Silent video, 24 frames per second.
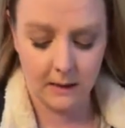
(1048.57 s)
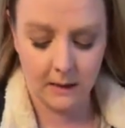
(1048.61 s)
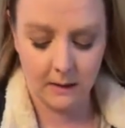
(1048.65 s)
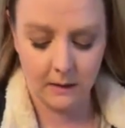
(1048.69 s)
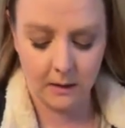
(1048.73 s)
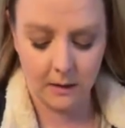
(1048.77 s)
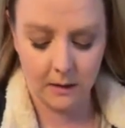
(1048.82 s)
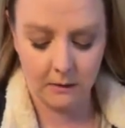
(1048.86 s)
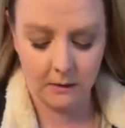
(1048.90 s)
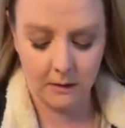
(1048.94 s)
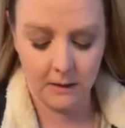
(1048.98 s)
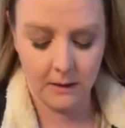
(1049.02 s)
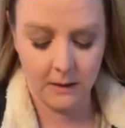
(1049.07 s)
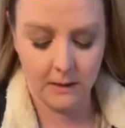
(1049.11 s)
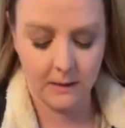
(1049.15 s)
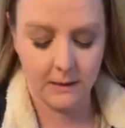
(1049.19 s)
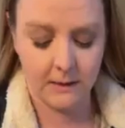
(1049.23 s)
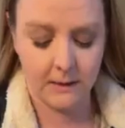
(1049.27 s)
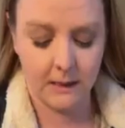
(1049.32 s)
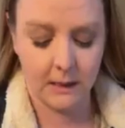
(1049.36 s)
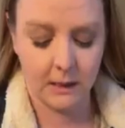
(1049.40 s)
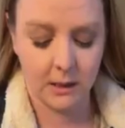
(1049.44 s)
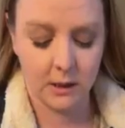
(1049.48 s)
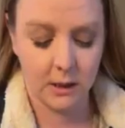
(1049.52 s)
down here in
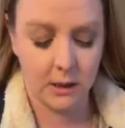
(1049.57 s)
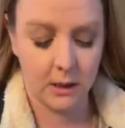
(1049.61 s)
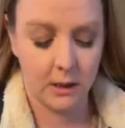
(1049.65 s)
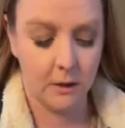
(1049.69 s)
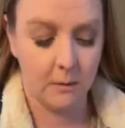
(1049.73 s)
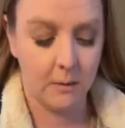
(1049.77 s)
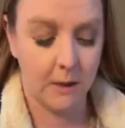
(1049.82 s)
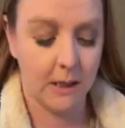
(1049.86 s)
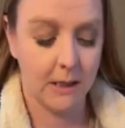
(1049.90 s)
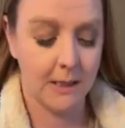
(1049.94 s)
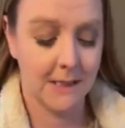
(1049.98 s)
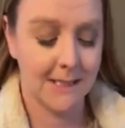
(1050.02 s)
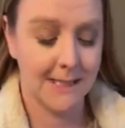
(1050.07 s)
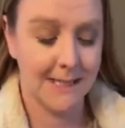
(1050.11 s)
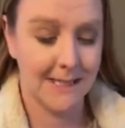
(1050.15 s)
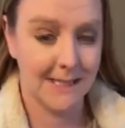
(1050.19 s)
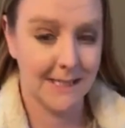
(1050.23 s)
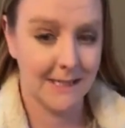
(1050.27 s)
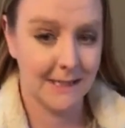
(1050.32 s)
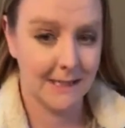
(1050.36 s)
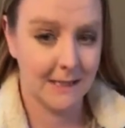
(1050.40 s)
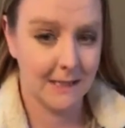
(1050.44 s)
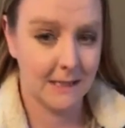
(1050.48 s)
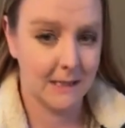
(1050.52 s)
this section here, because
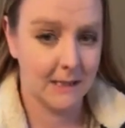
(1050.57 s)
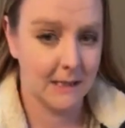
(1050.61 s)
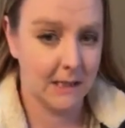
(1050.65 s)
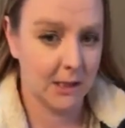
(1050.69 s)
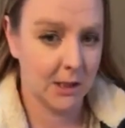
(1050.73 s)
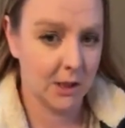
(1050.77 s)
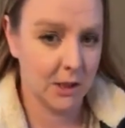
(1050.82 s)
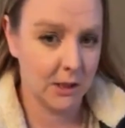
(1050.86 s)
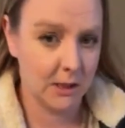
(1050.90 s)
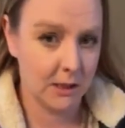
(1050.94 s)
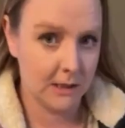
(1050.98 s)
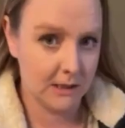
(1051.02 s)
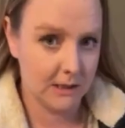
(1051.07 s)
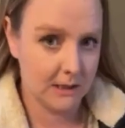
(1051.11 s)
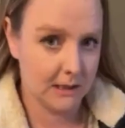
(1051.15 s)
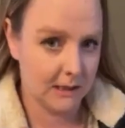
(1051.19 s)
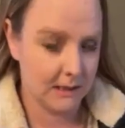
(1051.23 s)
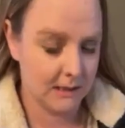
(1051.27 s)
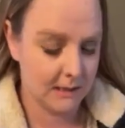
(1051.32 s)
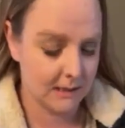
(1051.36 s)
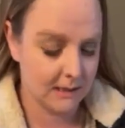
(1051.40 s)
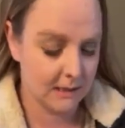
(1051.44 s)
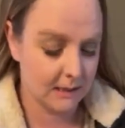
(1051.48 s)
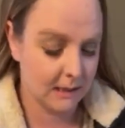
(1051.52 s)
this is the section that's
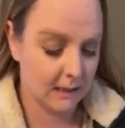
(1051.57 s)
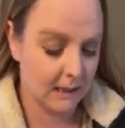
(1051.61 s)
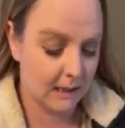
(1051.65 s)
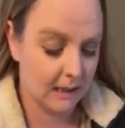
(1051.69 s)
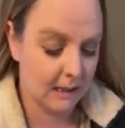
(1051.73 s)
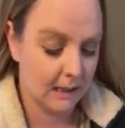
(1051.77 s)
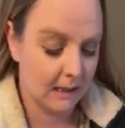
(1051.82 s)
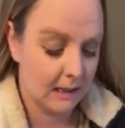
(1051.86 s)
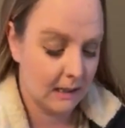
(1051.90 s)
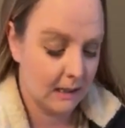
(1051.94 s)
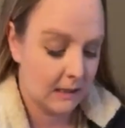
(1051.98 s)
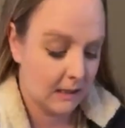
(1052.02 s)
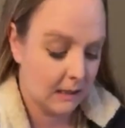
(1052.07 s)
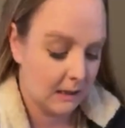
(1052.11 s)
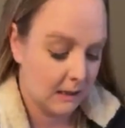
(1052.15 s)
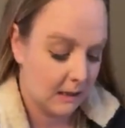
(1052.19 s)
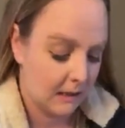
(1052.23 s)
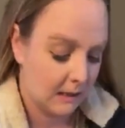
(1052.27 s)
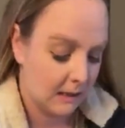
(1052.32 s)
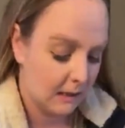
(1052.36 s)
going to slide